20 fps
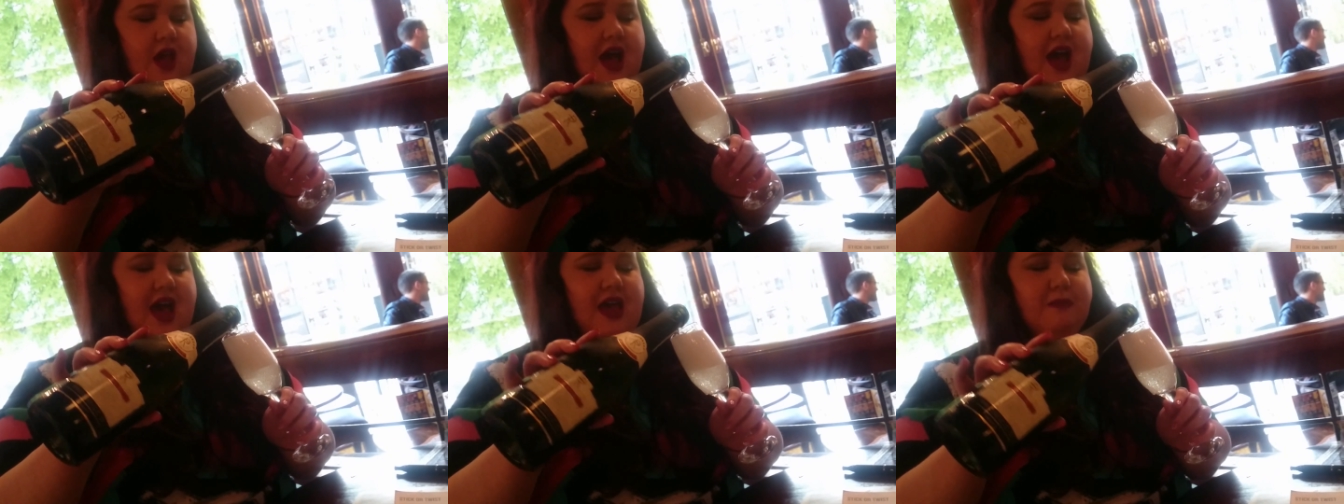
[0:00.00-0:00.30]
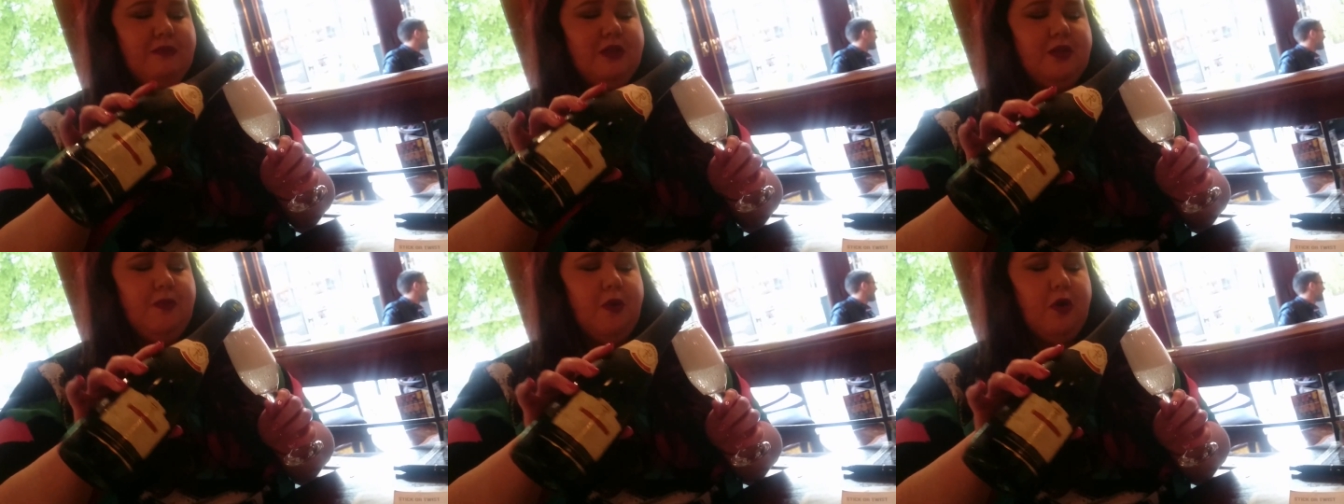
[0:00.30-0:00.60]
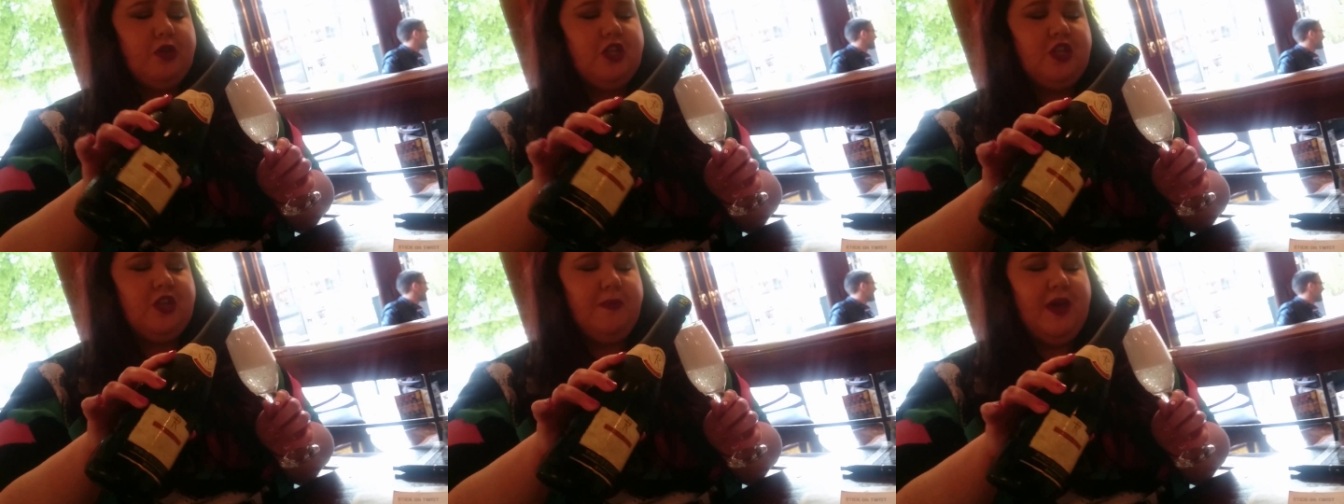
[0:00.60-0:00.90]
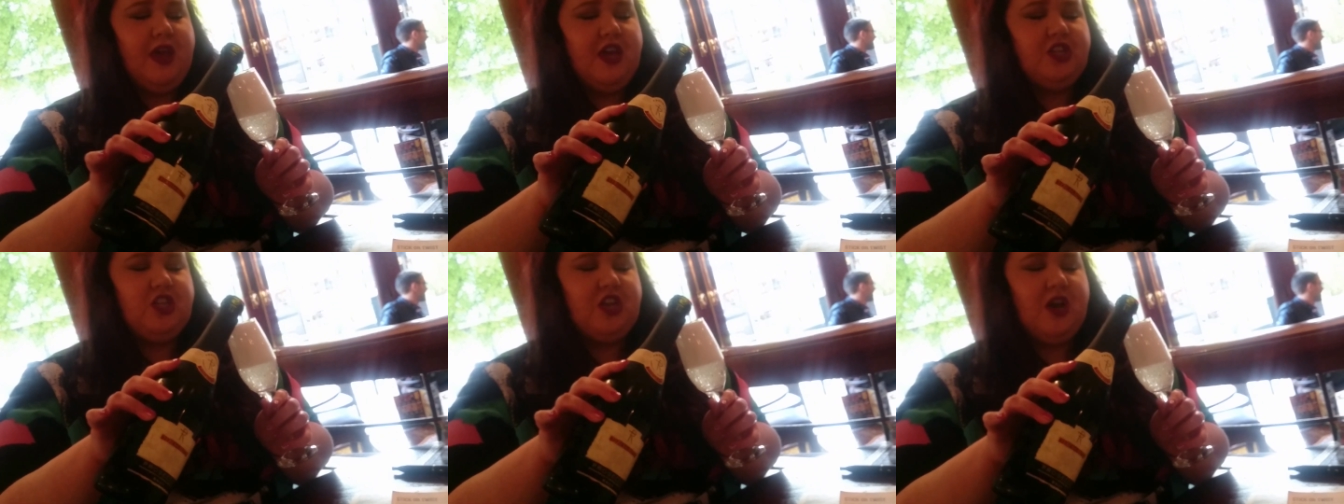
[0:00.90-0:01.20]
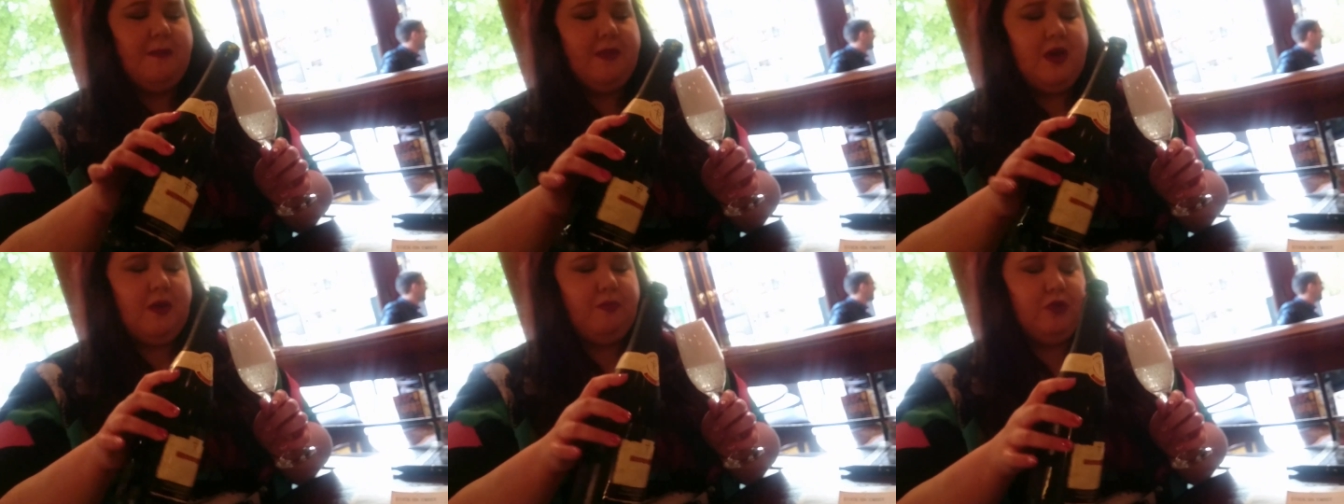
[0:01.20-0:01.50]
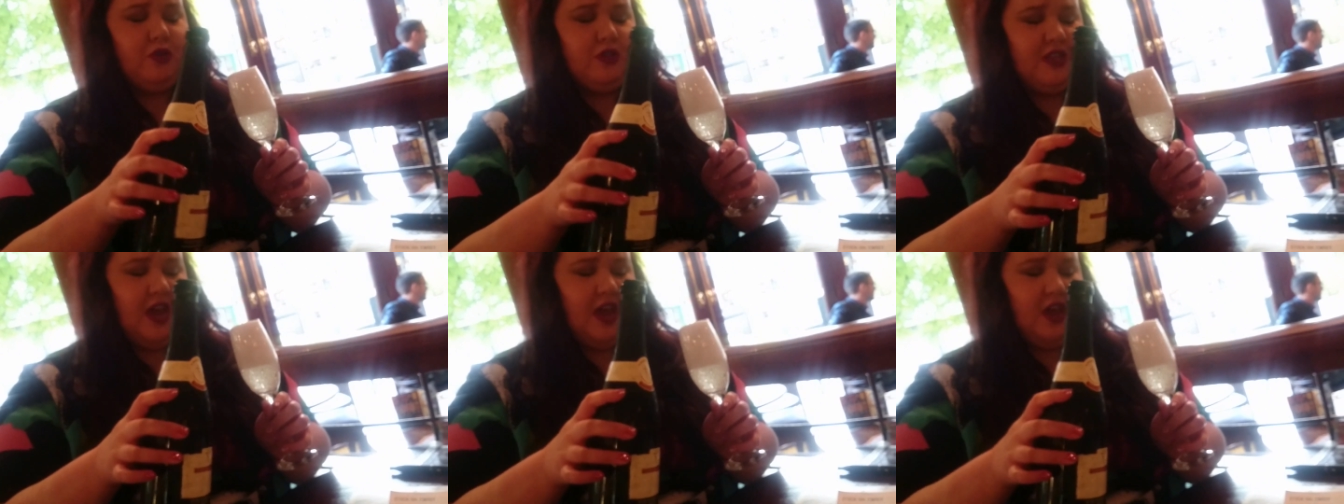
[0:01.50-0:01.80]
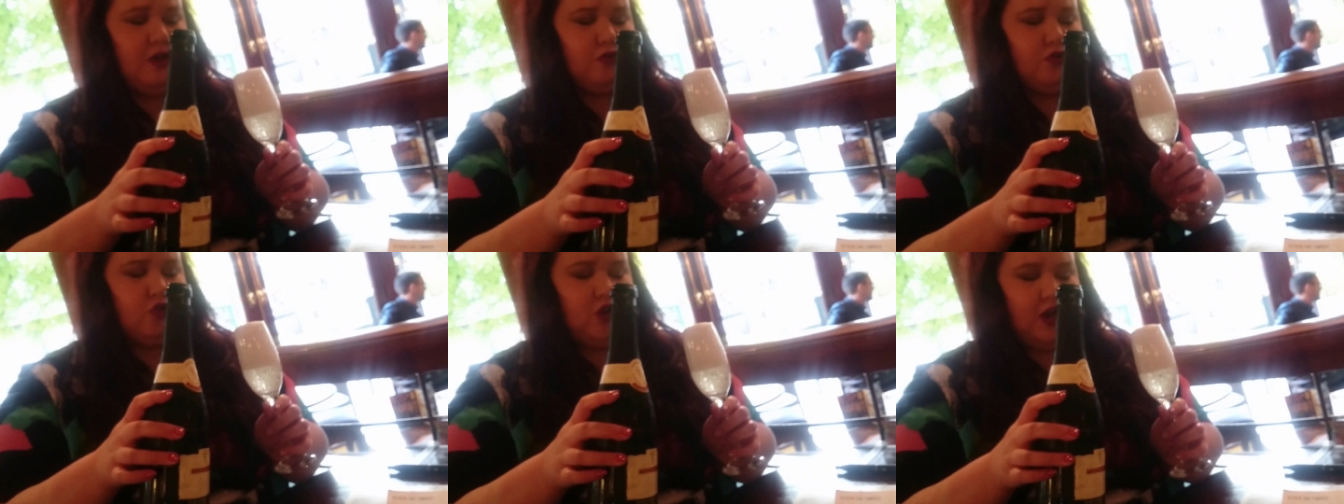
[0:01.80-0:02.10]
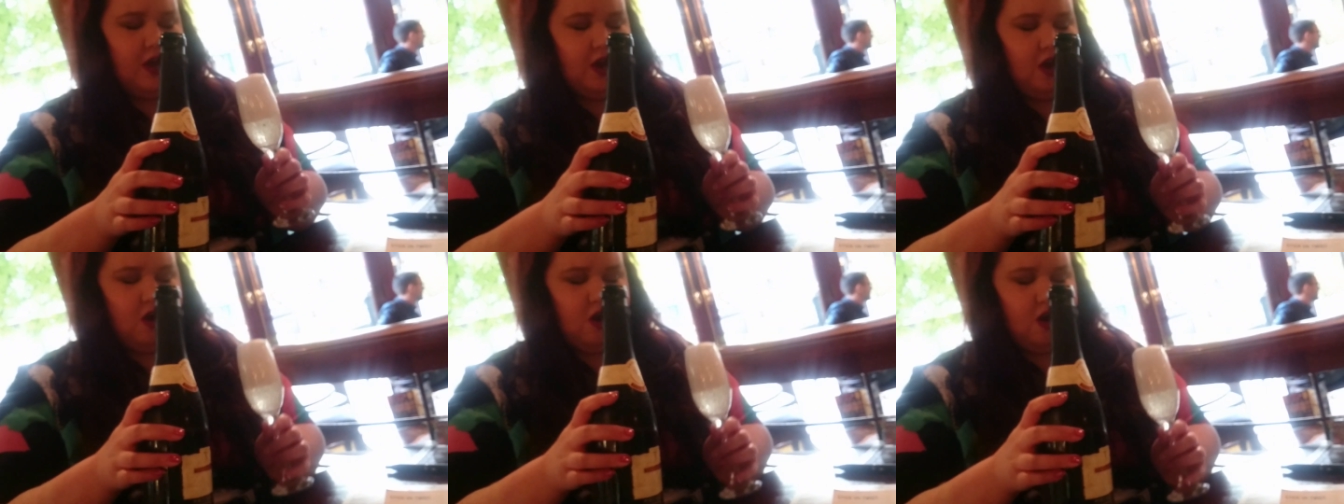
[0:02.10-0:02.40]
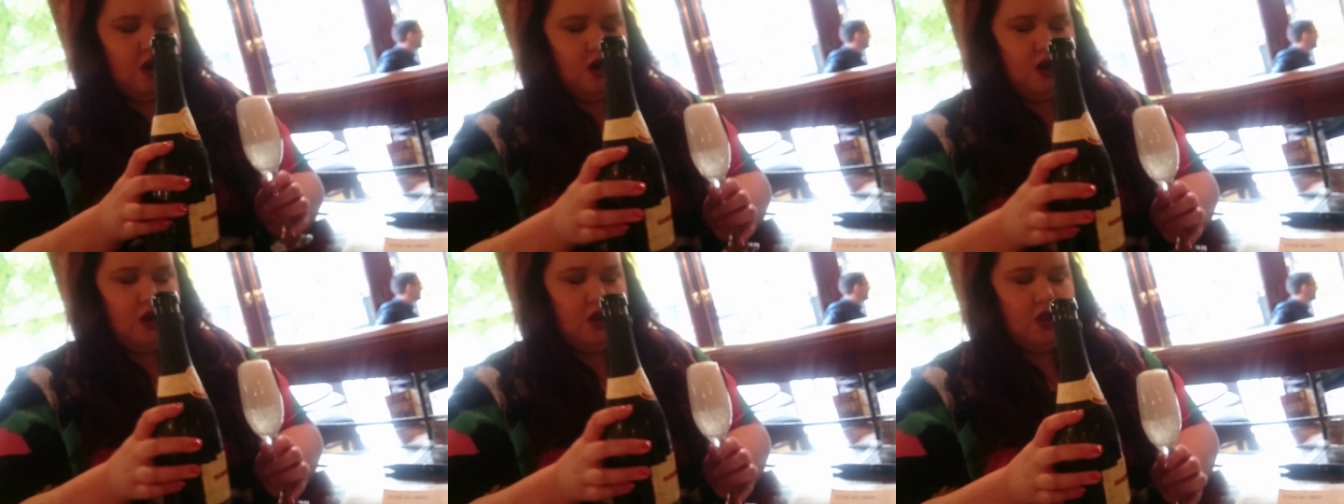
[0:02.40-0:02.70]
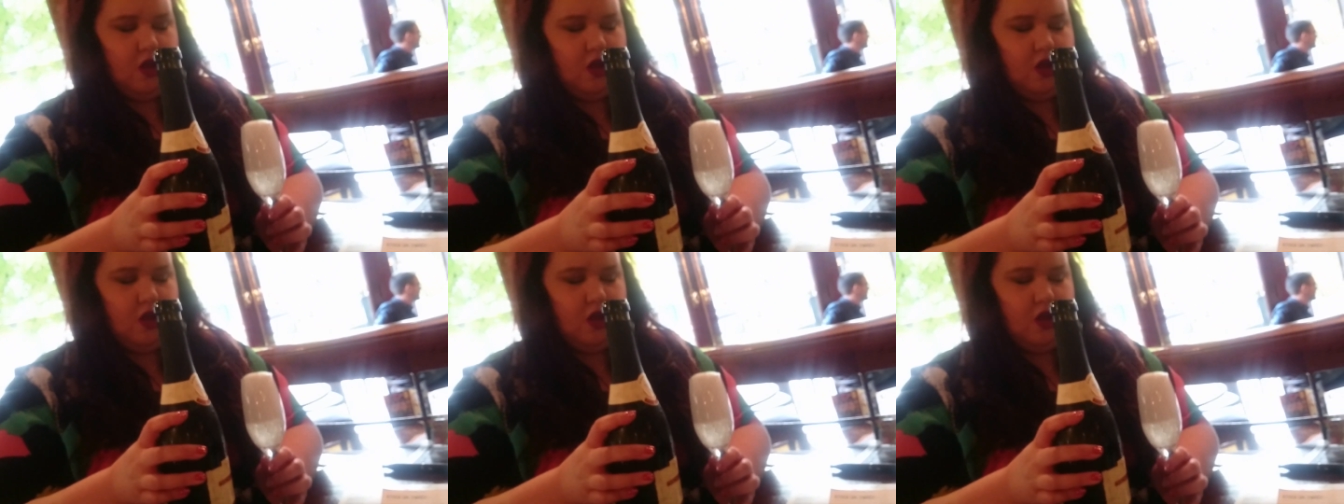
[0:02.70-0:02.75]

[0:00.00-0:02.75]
I am supposed to be a champion for prosecco drinker.